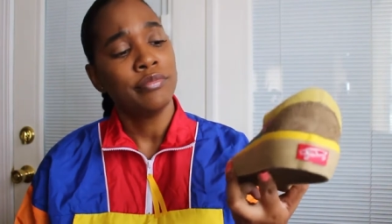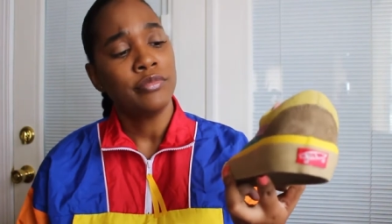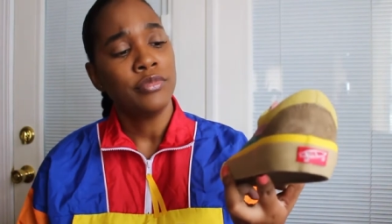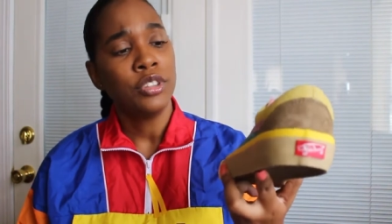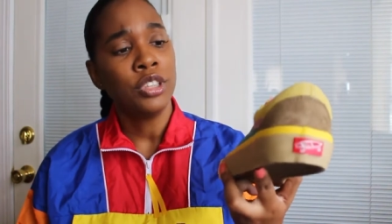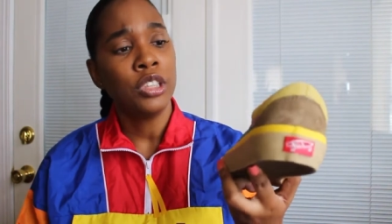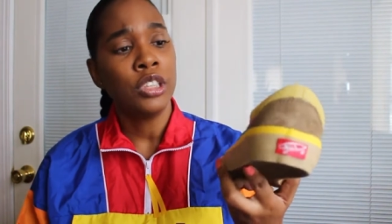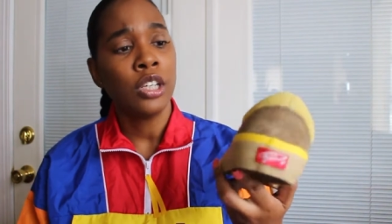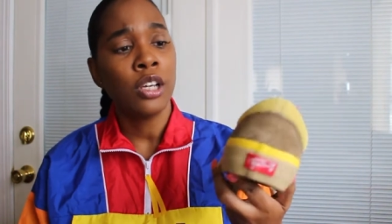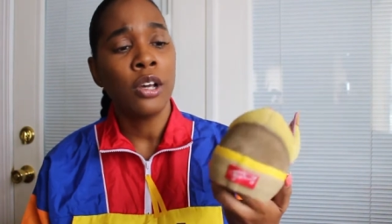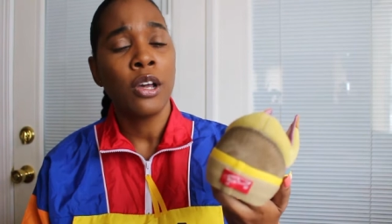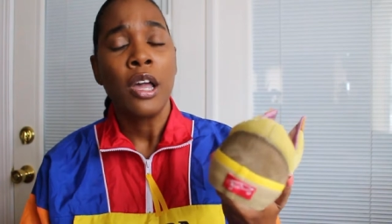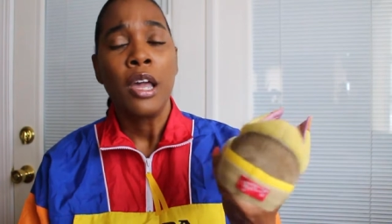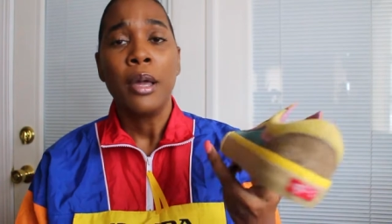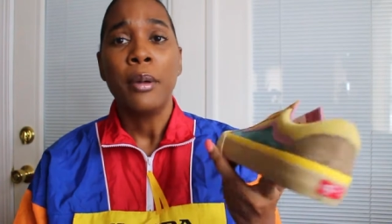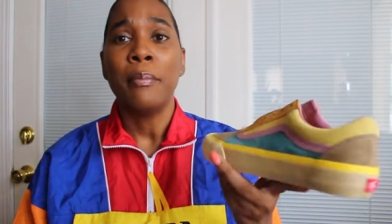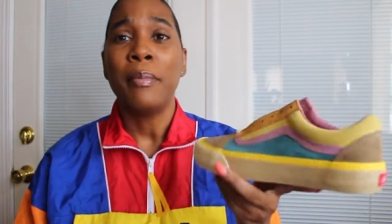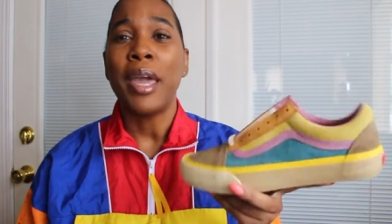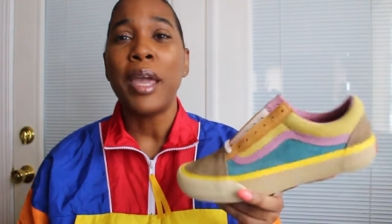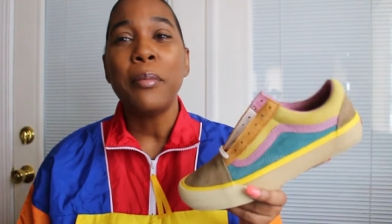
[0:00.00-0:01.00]
you know,
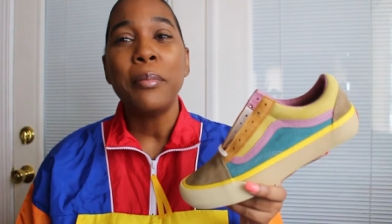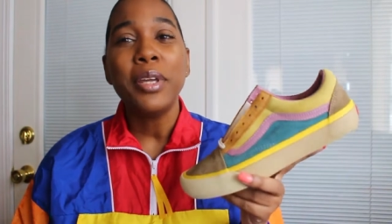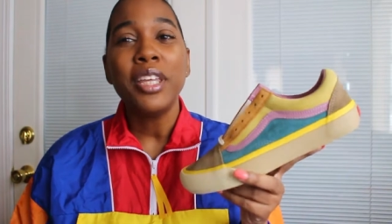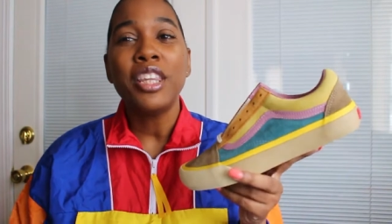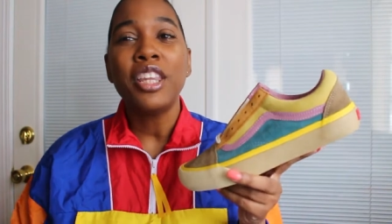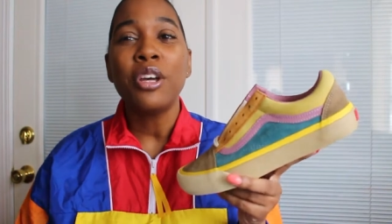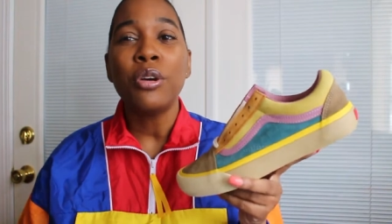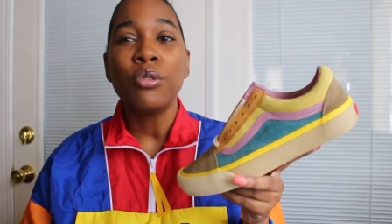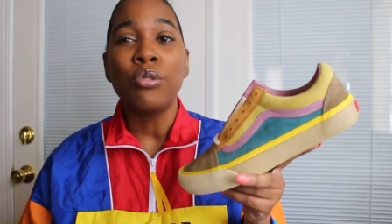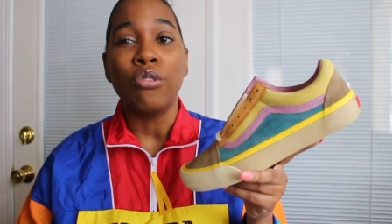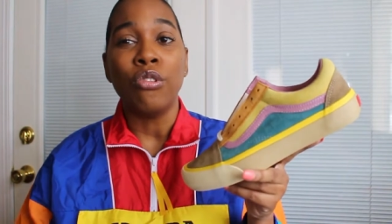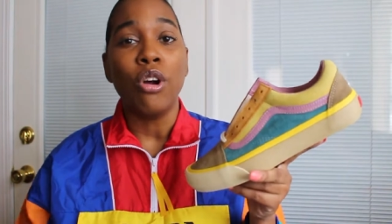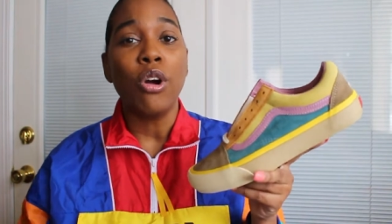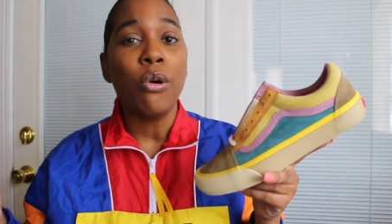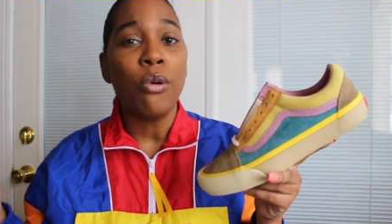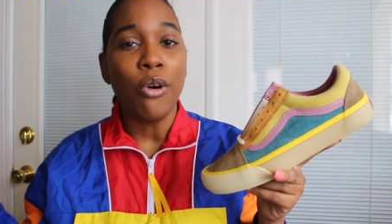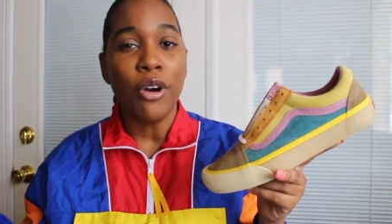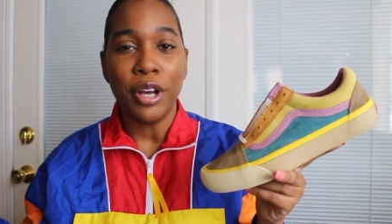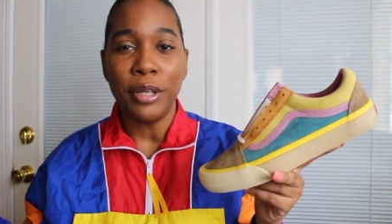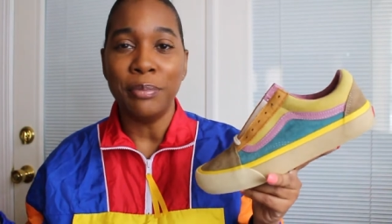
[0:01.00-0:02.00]
maybe they'll
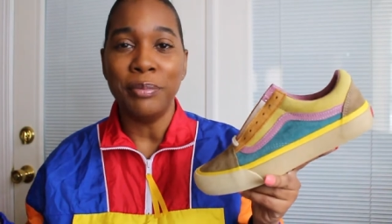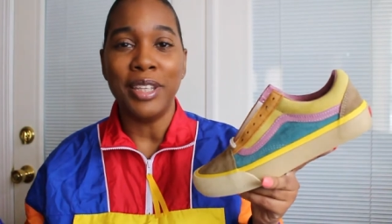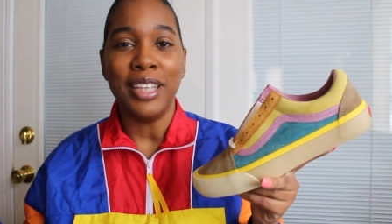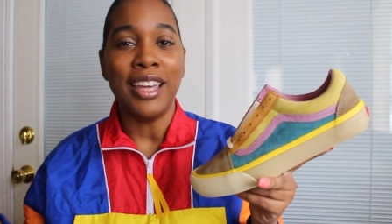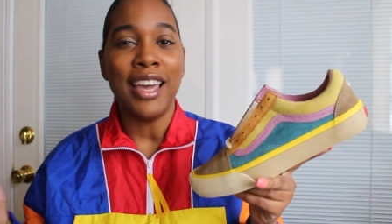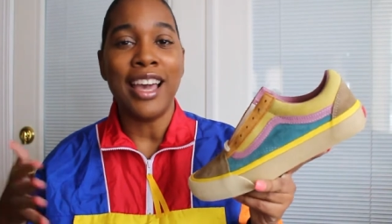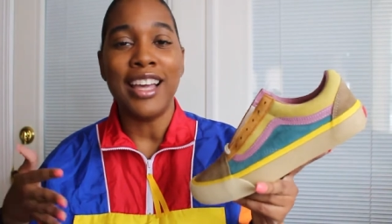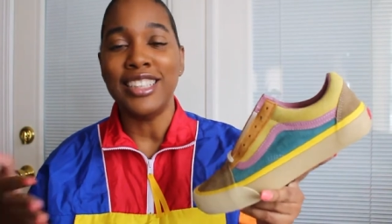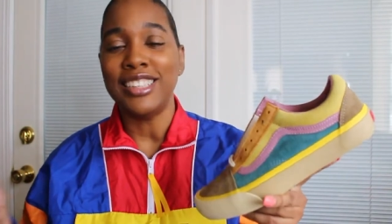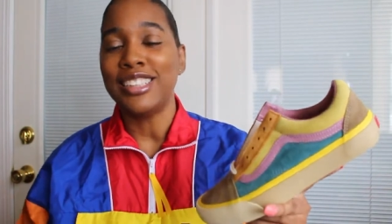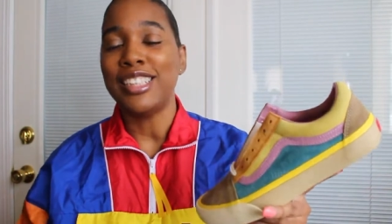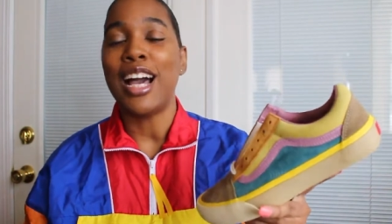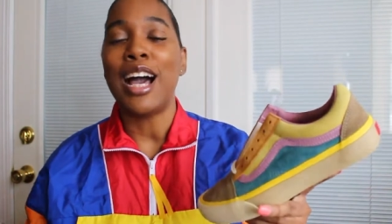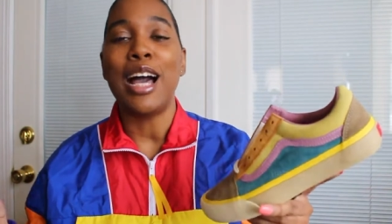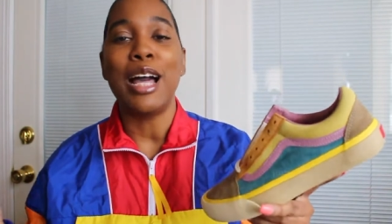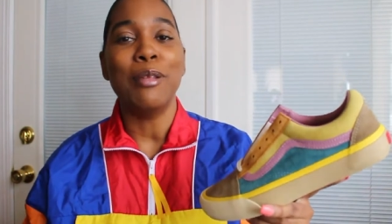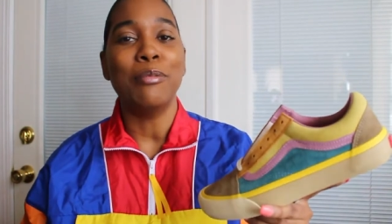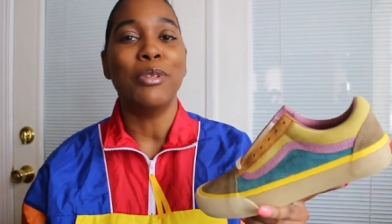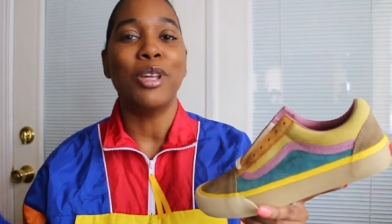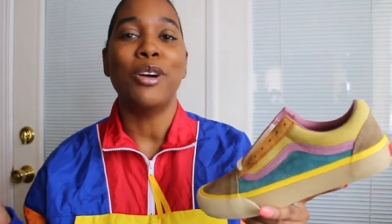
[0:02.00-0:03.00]
grow on me as
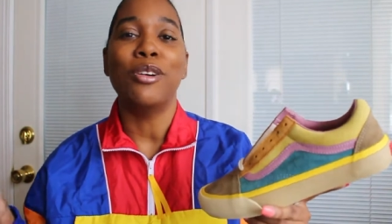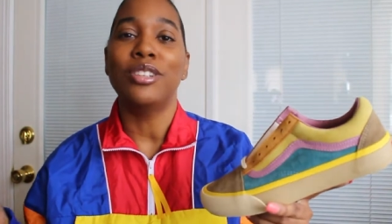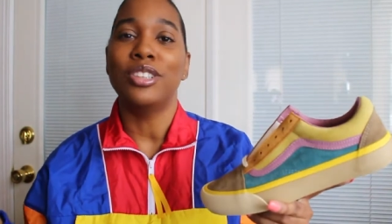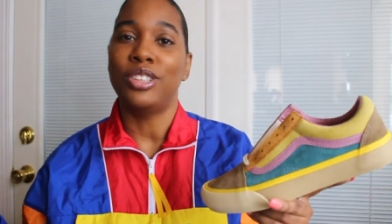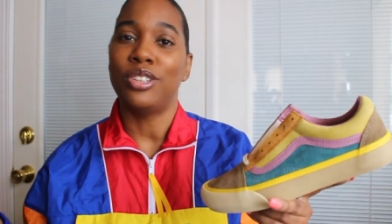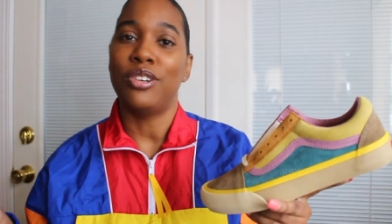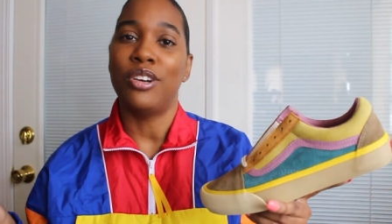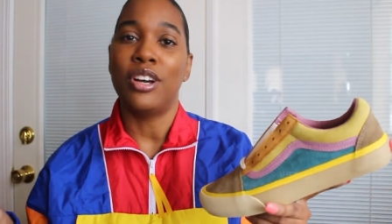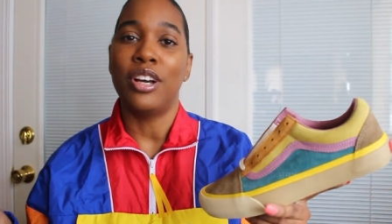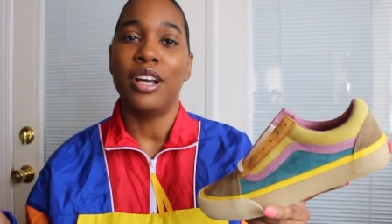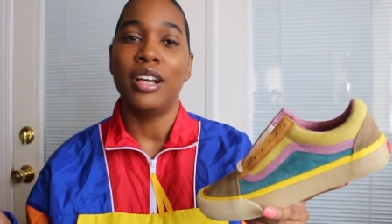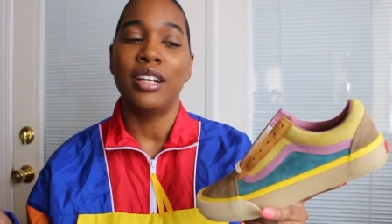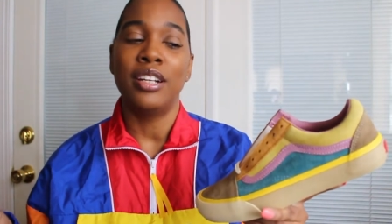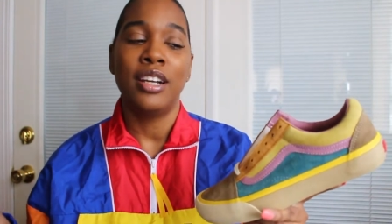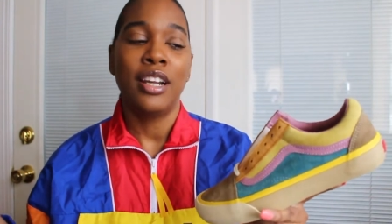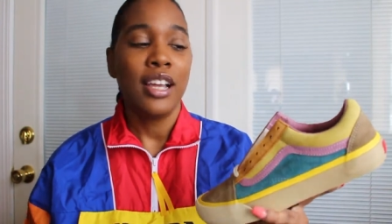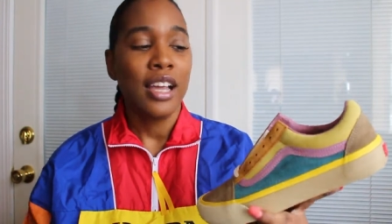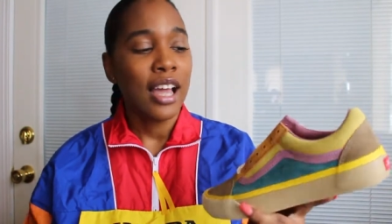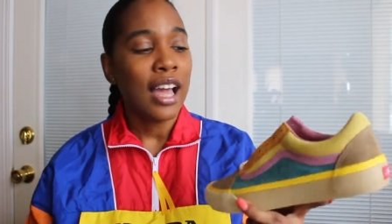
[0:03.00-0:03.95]
time goes on.